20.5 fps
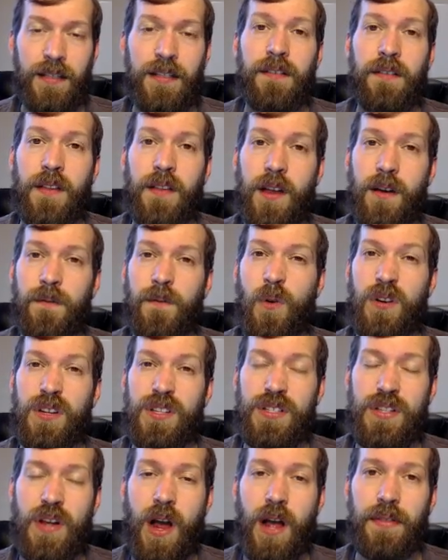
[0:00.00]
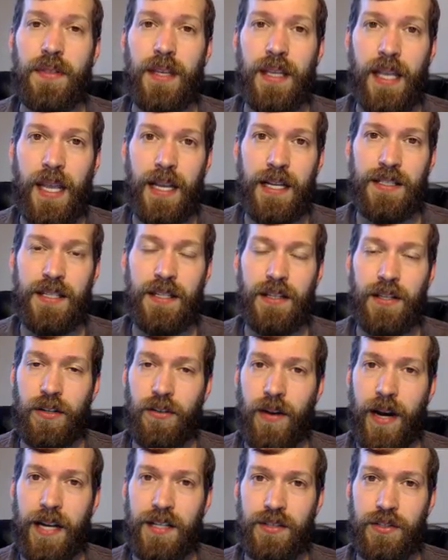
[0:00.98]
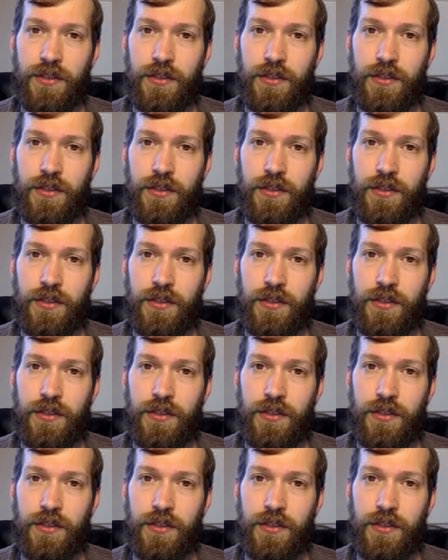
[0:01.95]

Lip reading: therefore it's not the case that the grass is